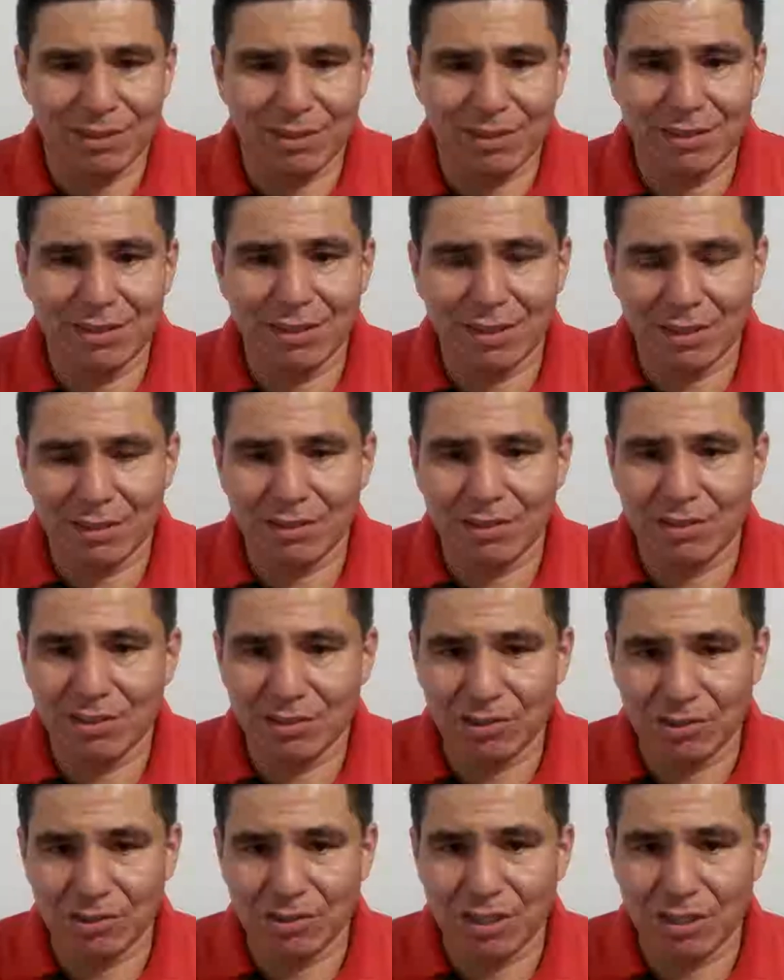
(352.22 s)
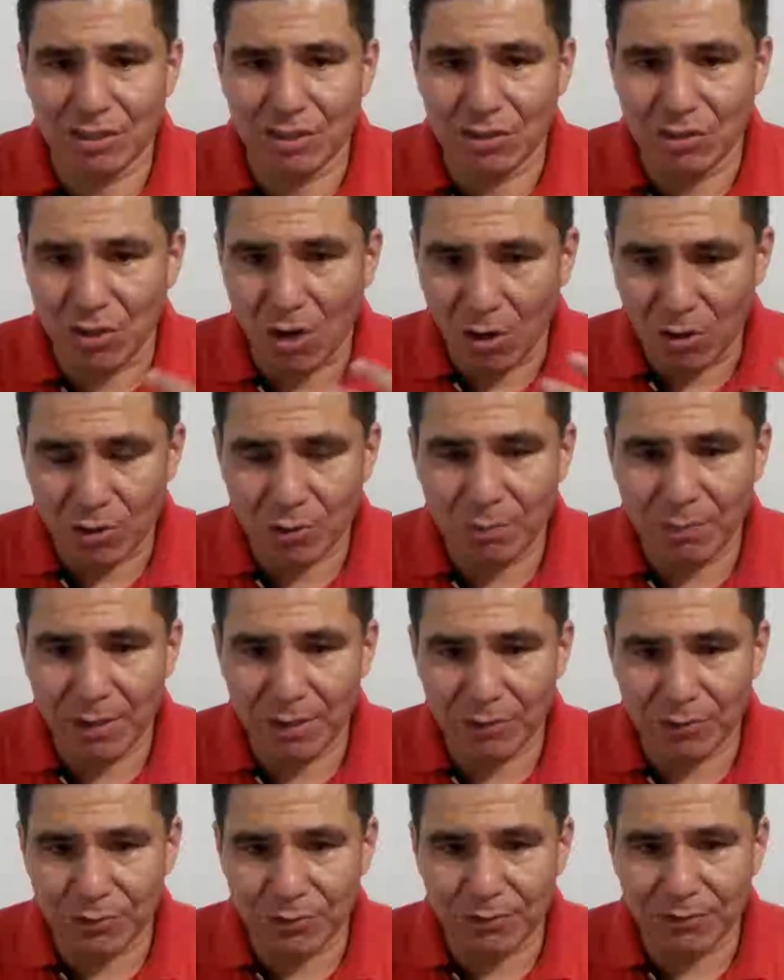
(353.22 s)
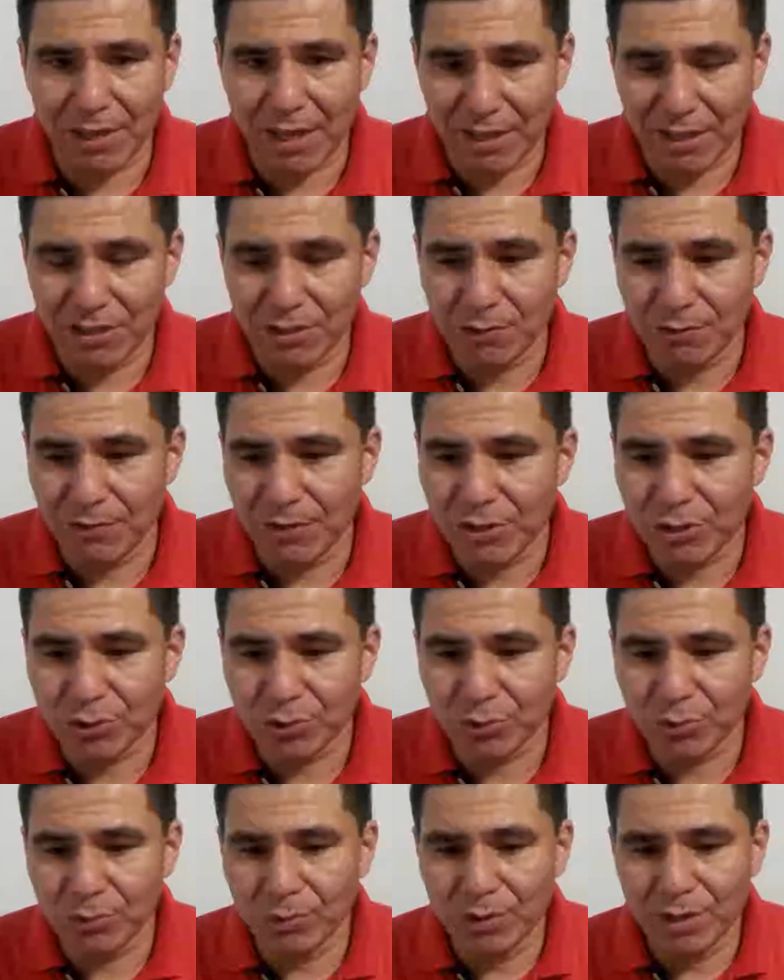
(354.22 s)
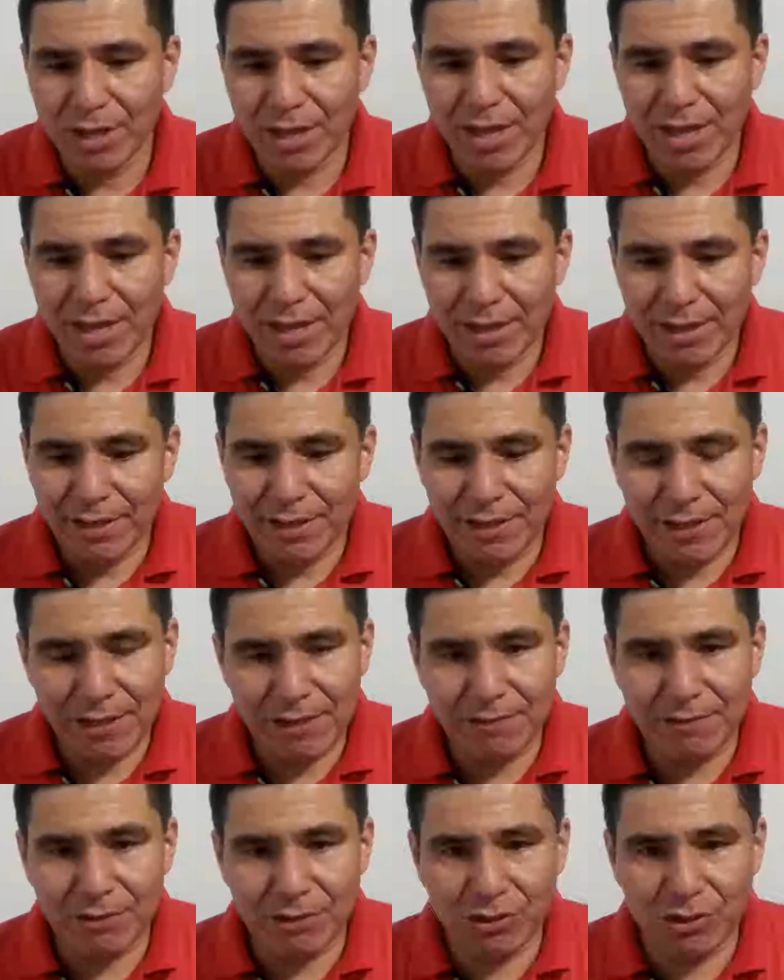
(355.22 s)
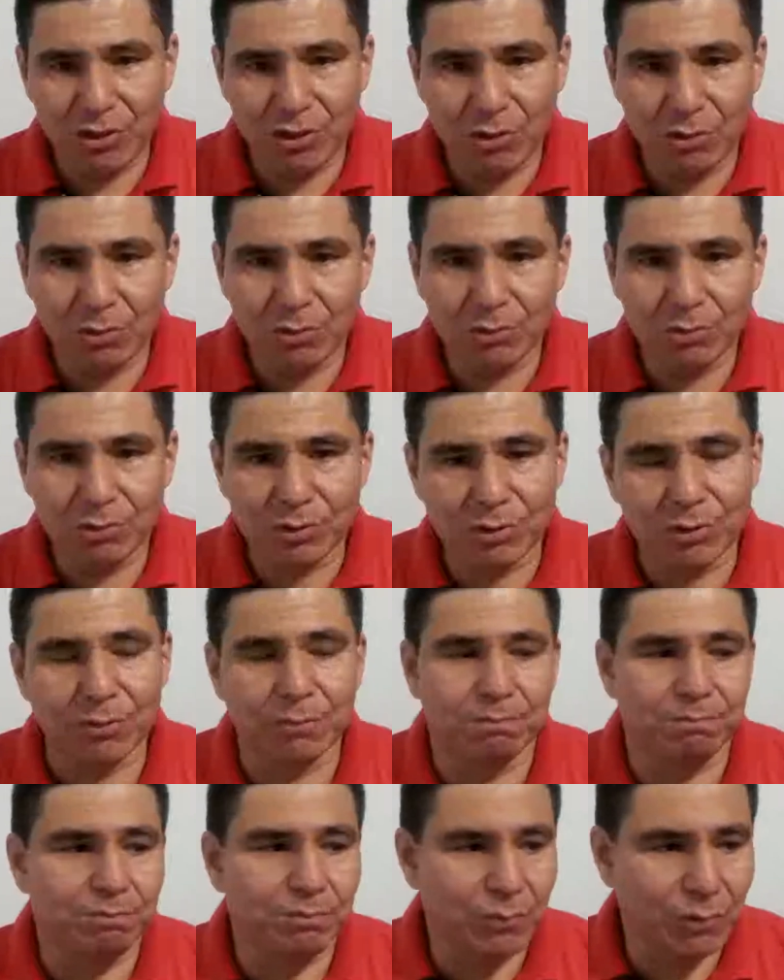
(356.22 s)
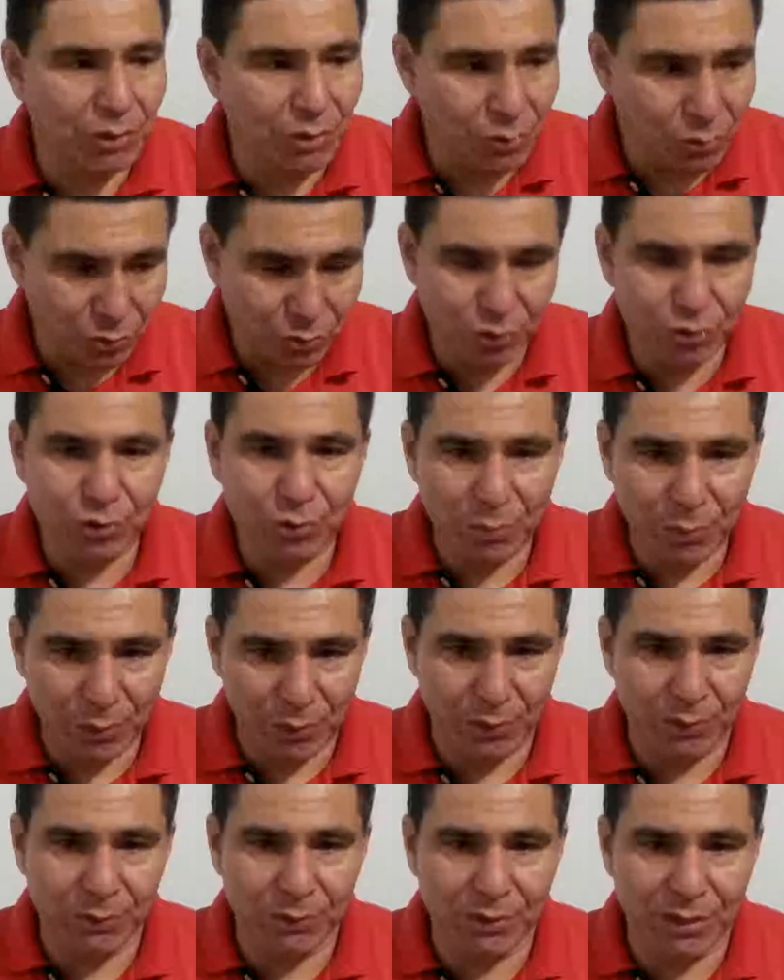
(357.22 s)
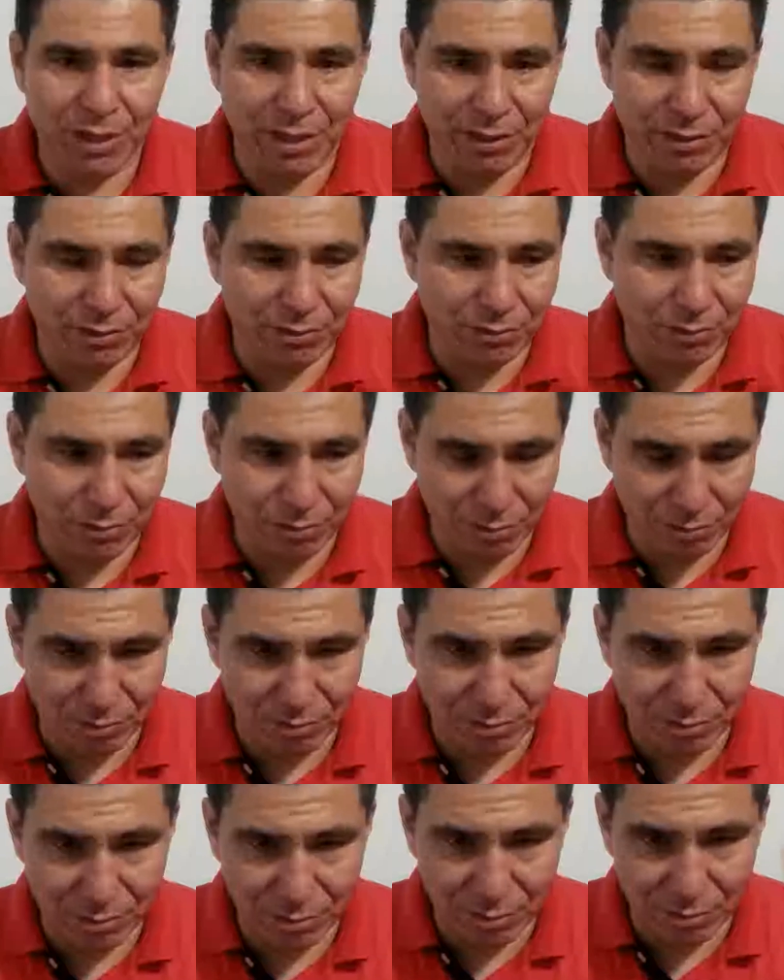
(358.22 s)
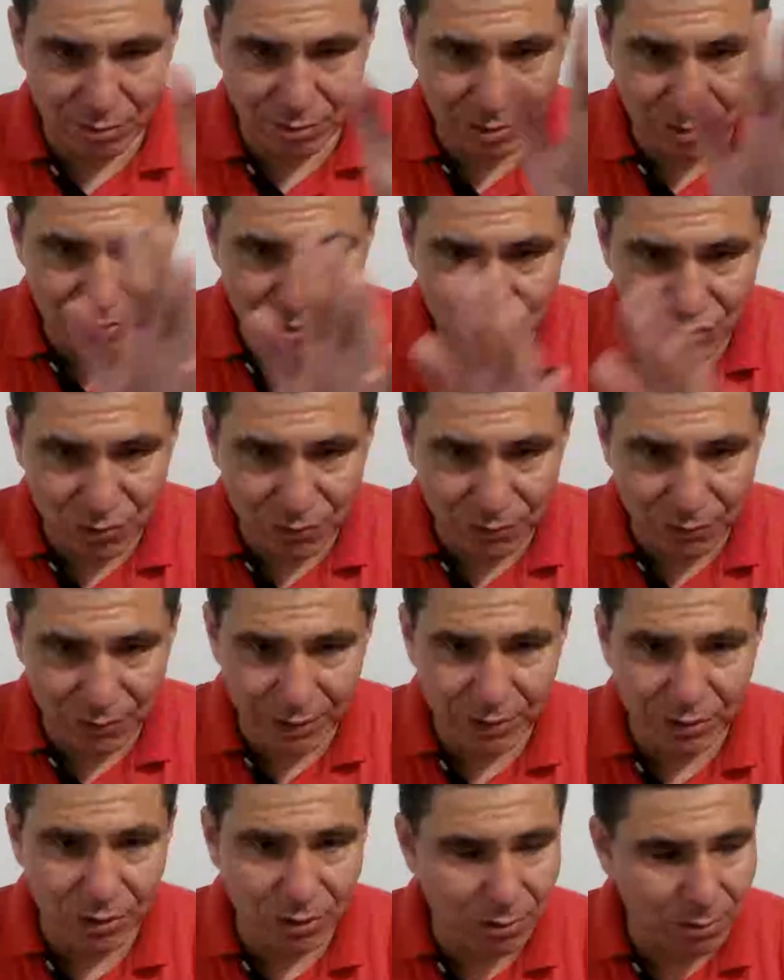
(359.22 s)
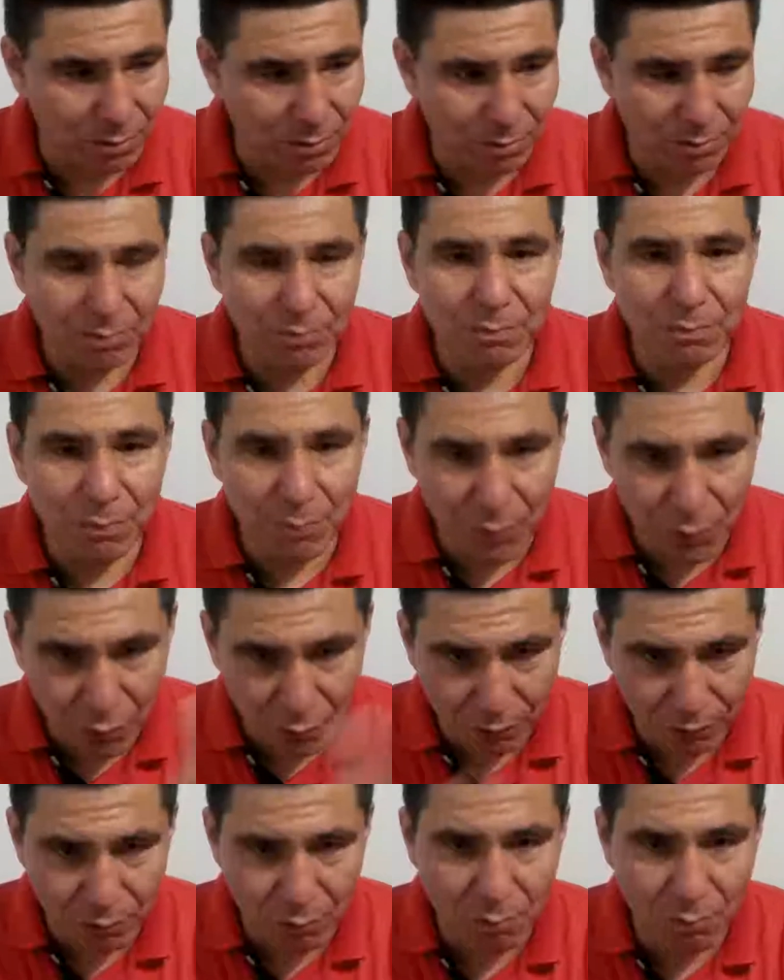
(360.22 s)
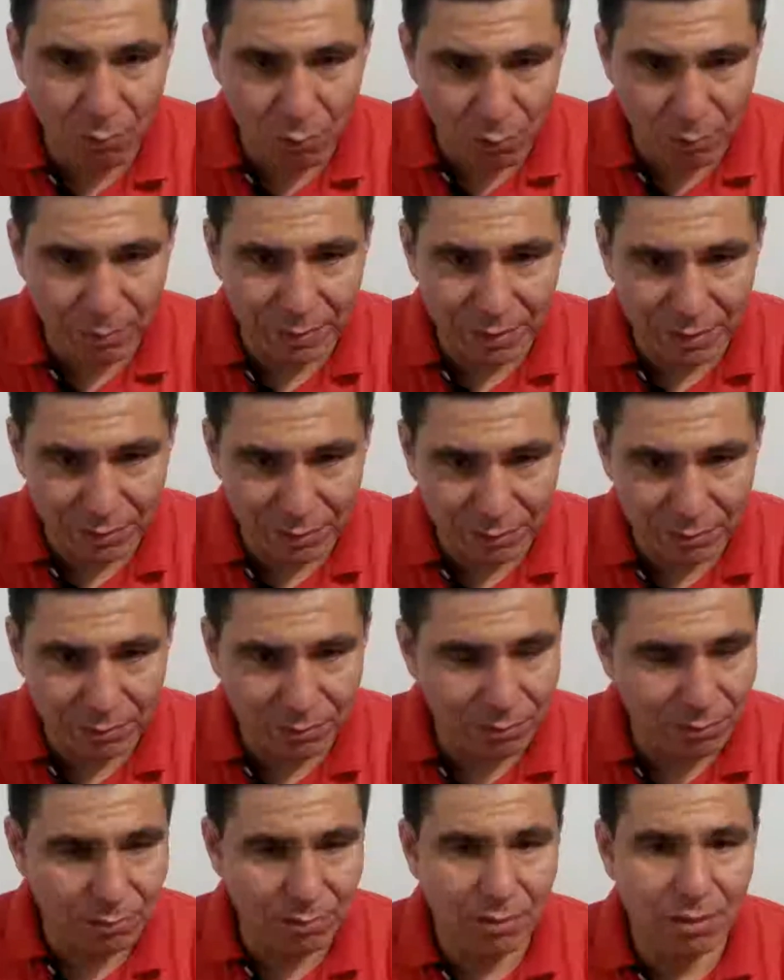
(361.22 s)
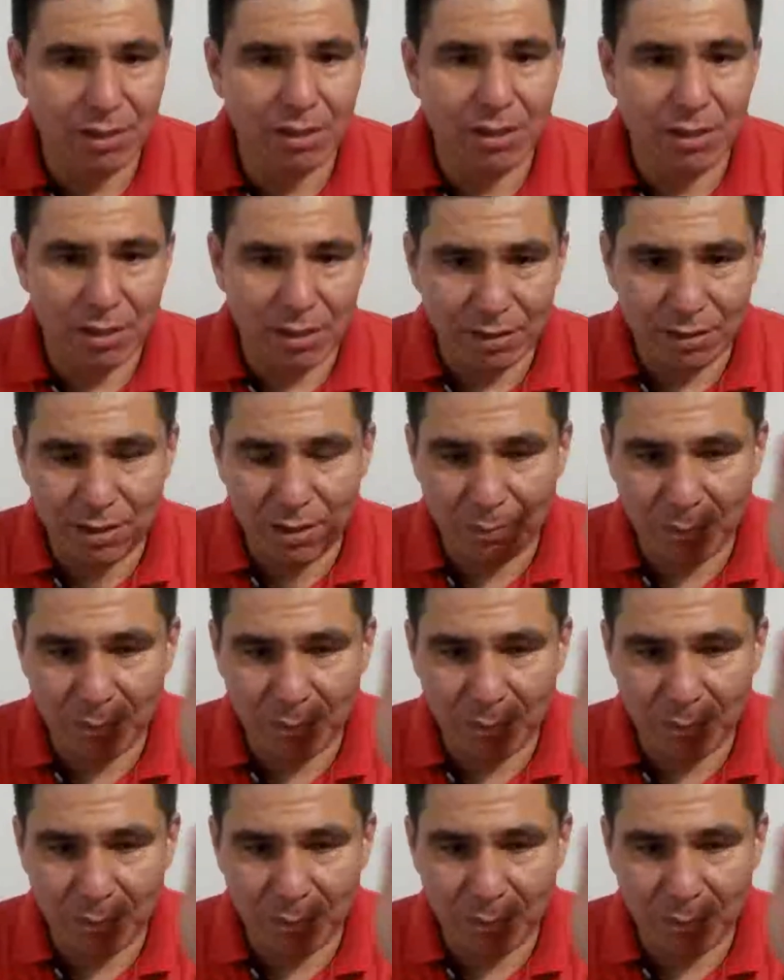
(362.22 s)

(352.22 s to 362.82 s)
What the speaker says: That the documentary of that individual, even though the YouTuber that is the friend of a beautiful woman that